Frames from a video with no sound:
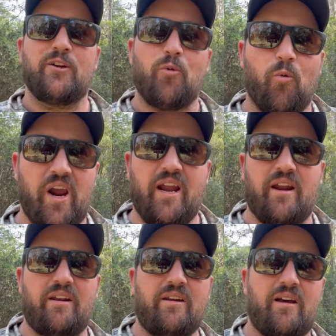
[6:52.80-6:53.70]

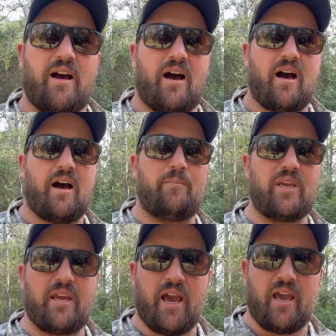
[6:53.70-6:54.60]
When I
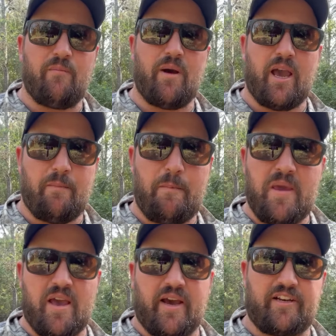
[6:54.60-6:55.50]
became a
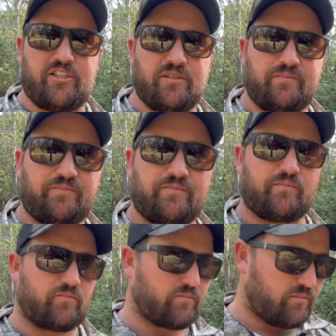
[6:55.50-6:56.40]
PH,
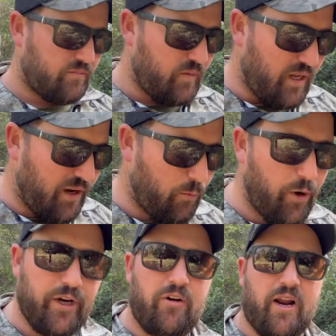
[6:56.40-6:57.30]
and
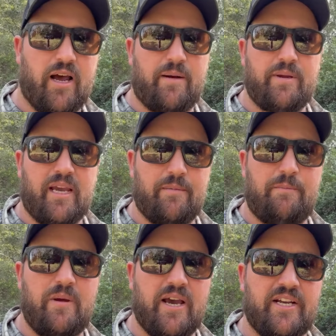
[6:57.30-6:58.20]
word got out I became a
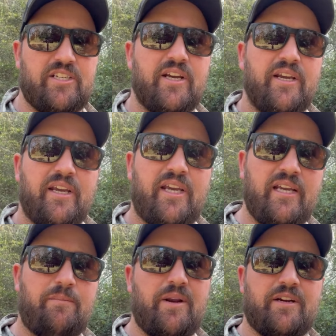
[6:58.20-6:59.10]
PH,
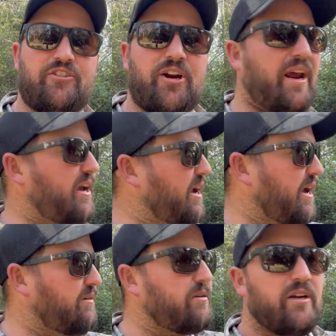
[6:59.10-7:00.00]
he'd been a tracker
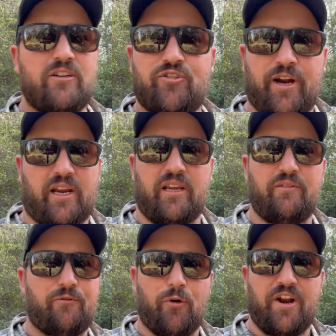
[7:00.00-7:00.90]
and tracking
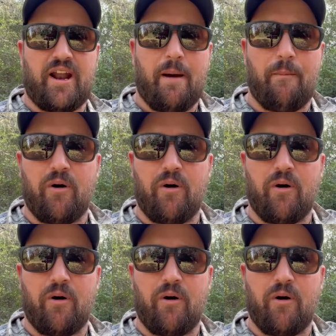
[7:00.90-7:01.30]
for a number